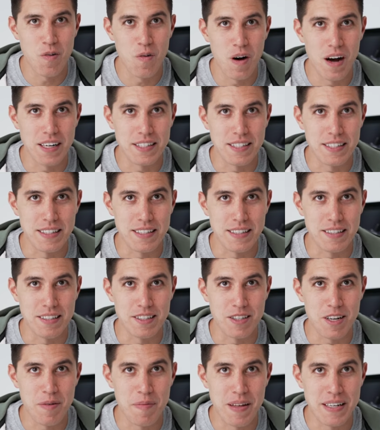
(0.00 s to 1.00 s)
Watch this, there's
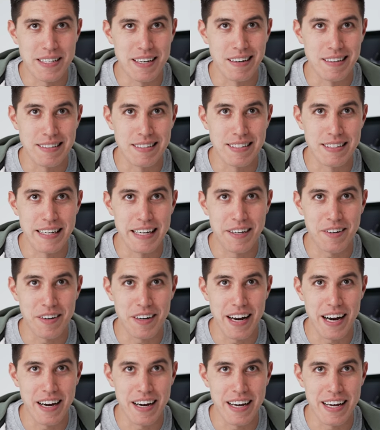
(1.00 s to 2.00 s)
gonna be this little secret
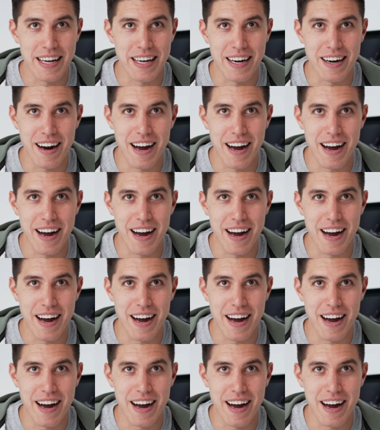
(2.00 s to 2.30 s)
area here.